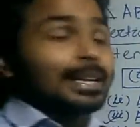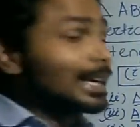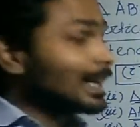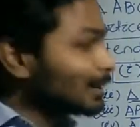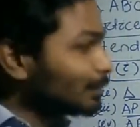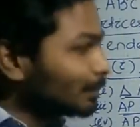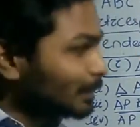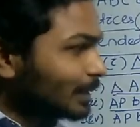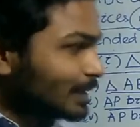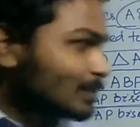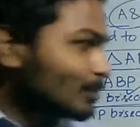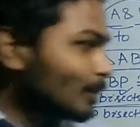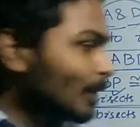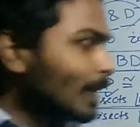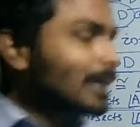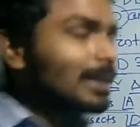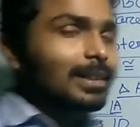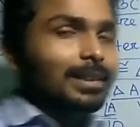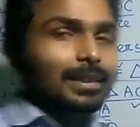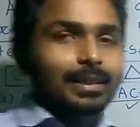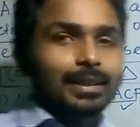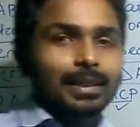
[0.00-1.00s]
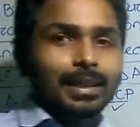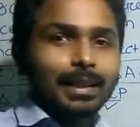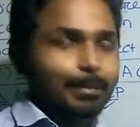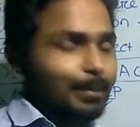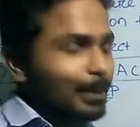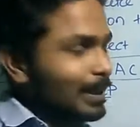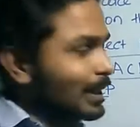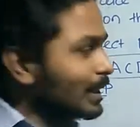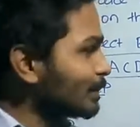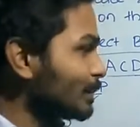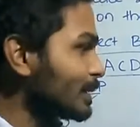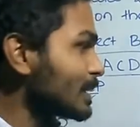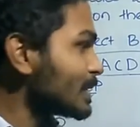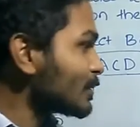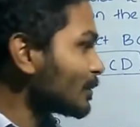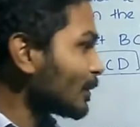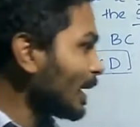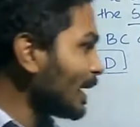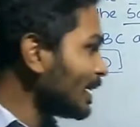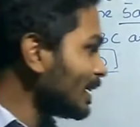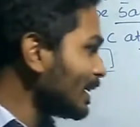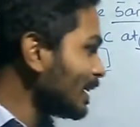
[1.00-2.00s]
It means what? Tell me, it
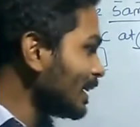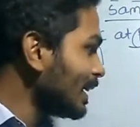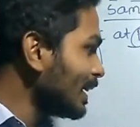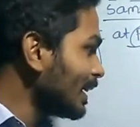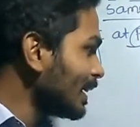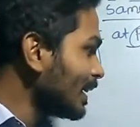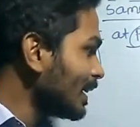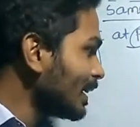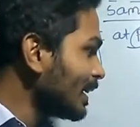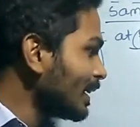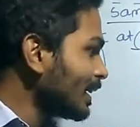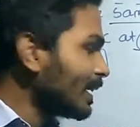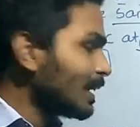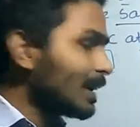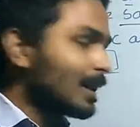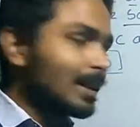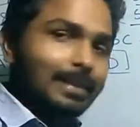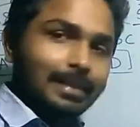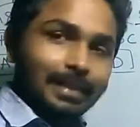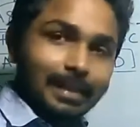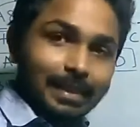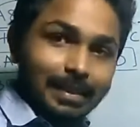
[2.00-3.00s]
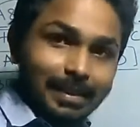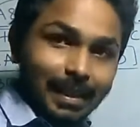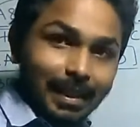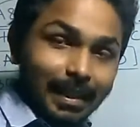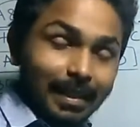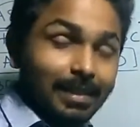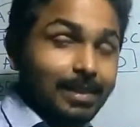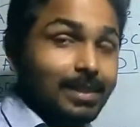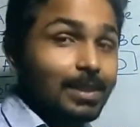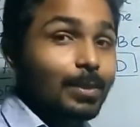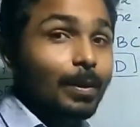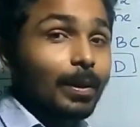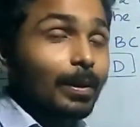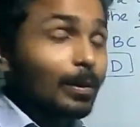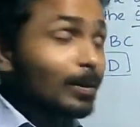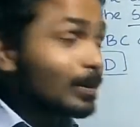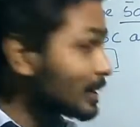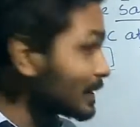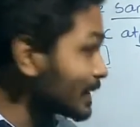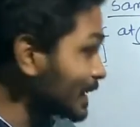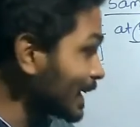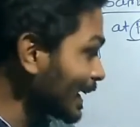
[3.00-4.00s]
means what? This angle is equal
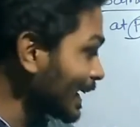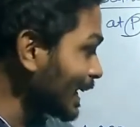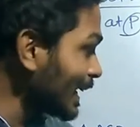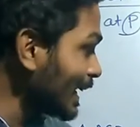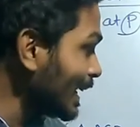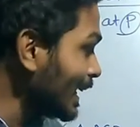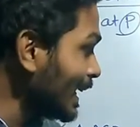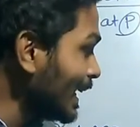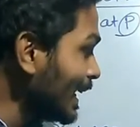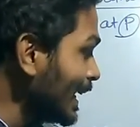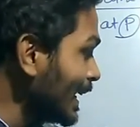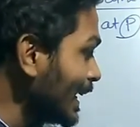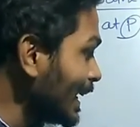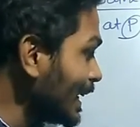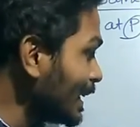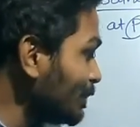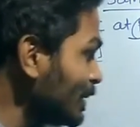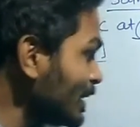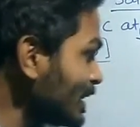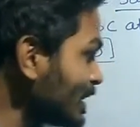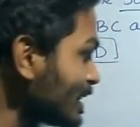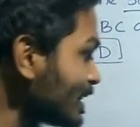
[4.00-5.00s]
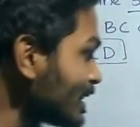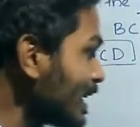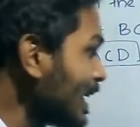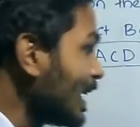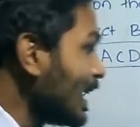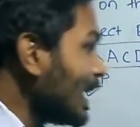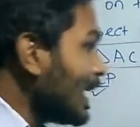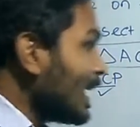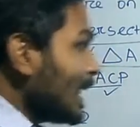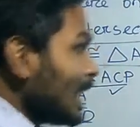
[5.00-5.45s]
to this angle. It means